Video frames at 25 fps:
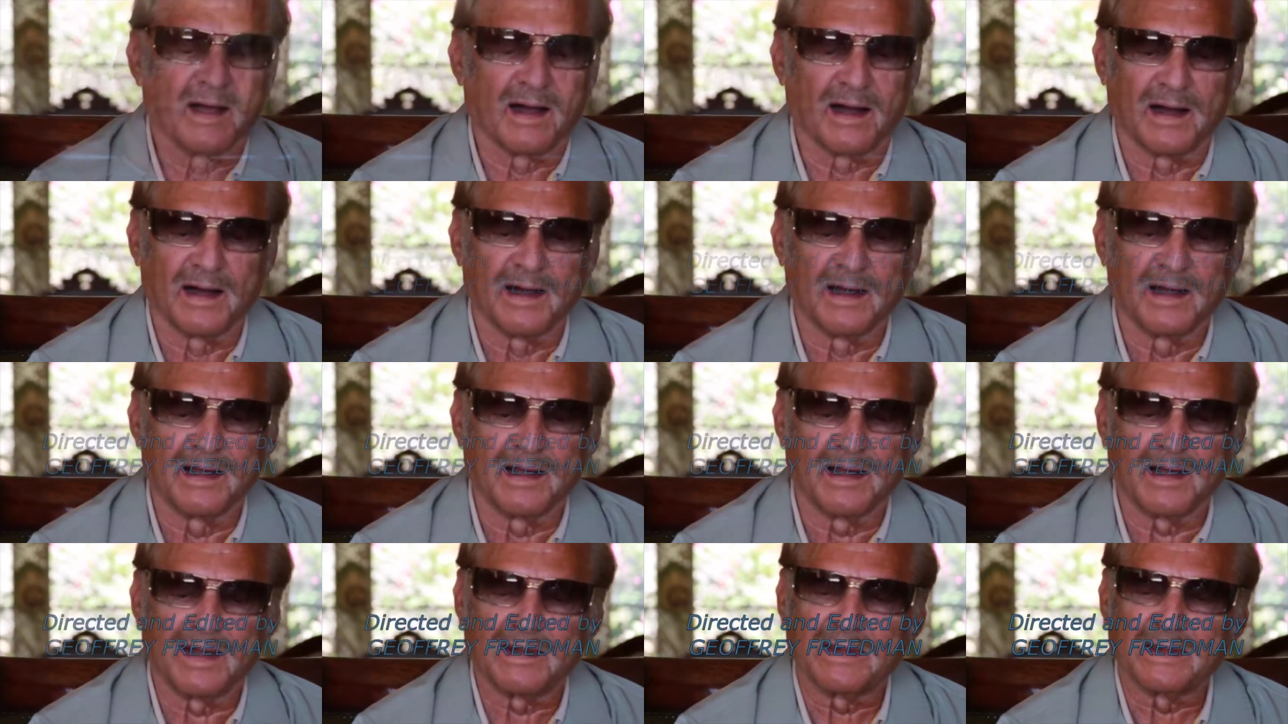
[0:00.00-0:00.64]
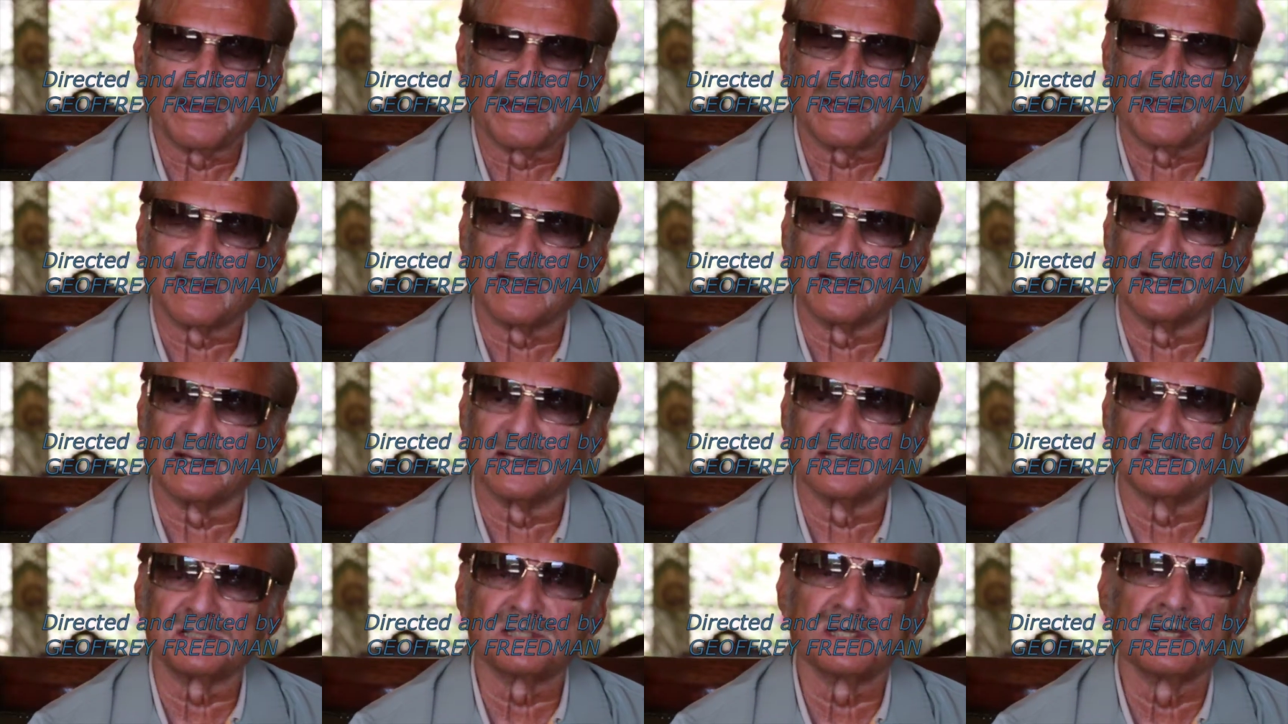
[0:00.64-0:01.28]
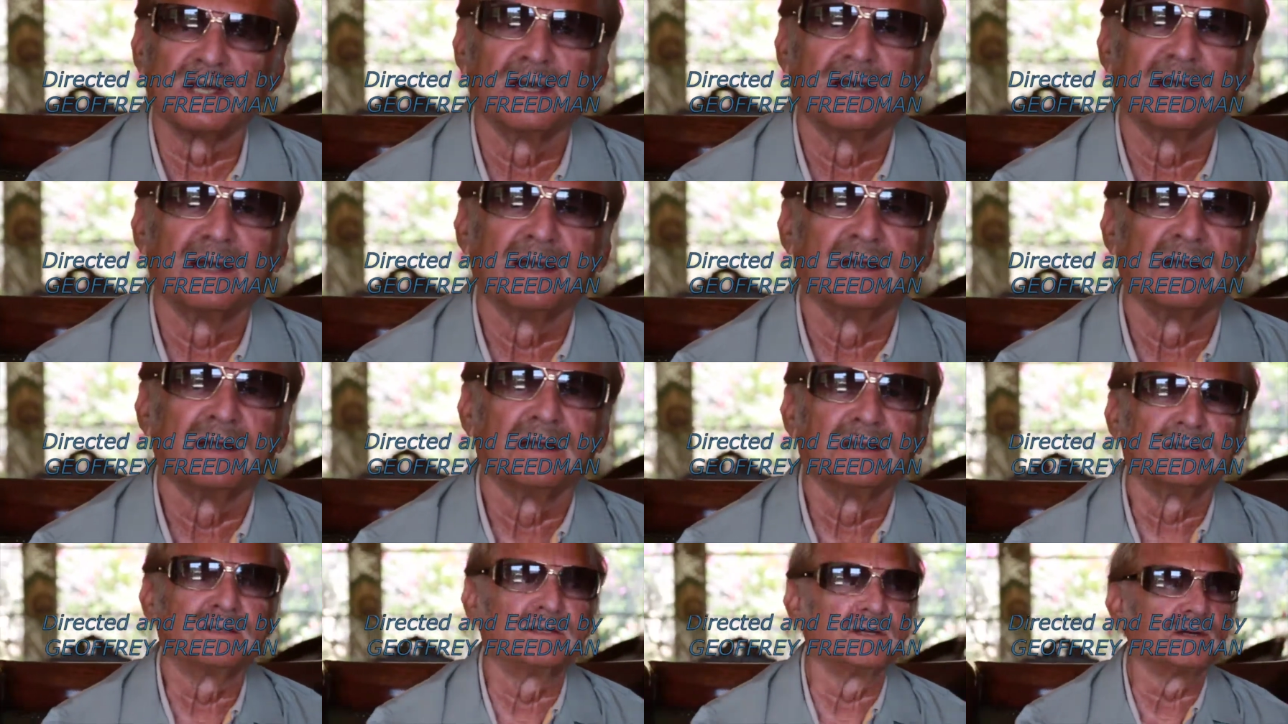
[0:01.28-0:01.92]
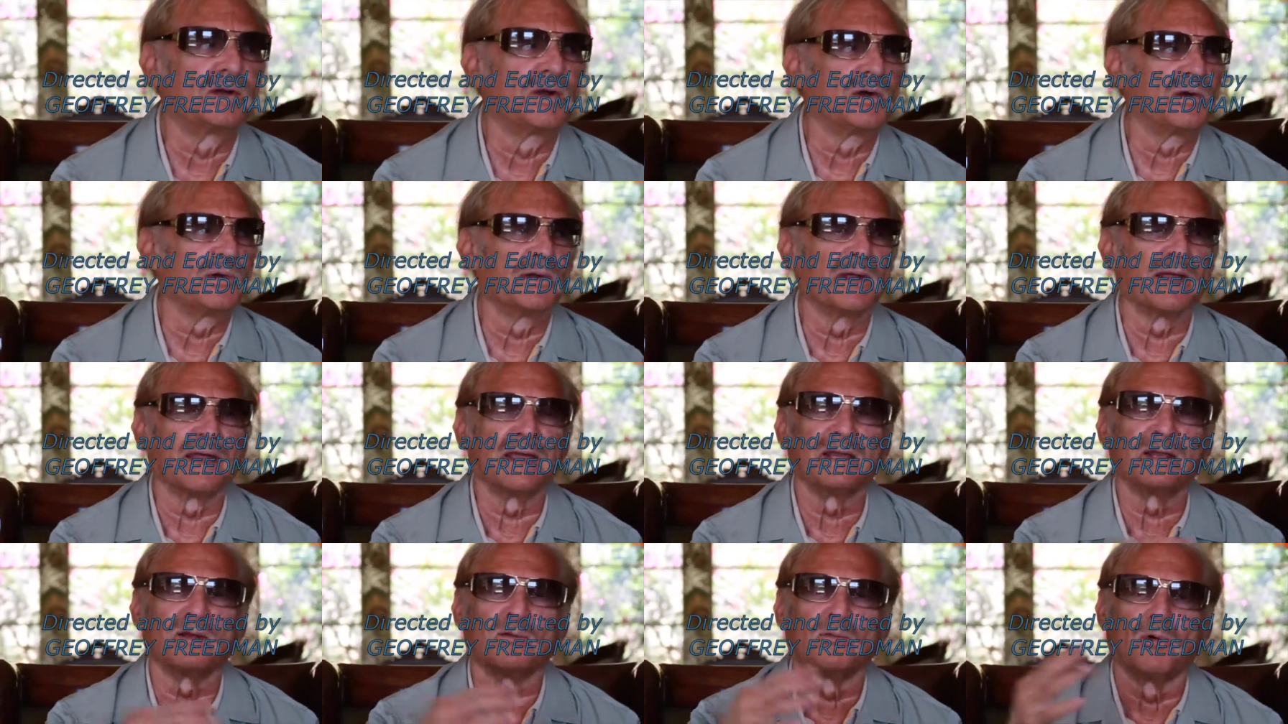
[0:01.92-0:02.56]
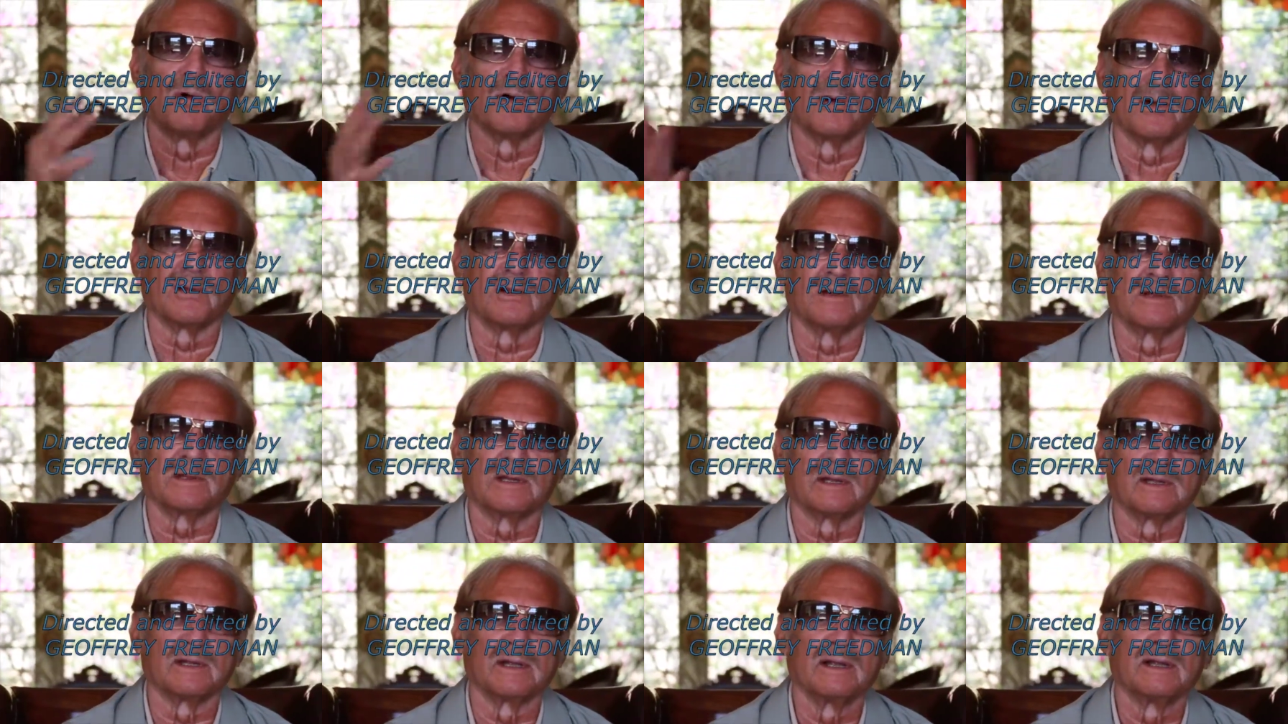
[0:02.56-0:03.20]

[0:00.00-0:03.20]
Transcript: I think it is to create a world,